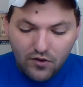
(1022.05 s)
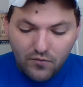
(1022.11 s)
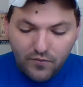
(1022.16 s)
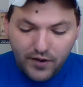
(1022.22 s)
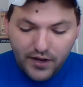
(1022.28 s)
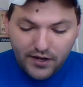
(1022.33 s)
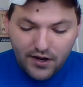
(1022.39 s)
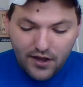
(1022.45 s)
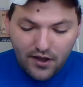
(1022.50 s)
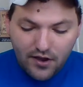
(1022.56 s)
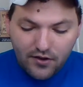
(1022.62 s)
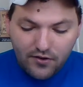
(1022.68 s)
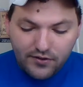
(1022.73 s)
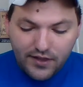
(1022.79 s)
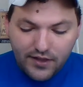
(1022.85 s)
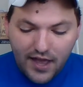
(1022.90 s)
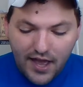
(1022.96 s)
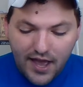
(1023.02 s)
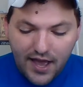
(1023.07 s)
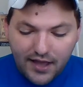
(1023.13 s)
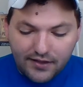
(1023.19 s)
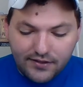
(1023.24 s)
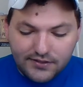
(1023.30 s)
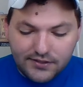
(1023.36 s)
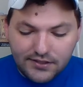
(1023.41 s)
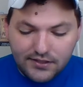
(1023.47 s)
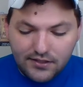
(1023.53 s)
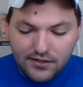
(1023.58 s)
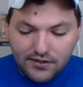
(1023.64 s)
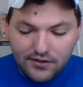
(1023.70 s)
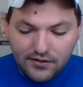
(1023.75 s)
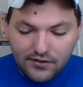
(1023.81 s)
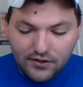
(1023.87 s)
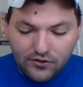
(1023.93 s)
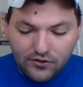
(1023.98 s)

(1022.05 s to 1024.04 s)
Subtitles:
we know that the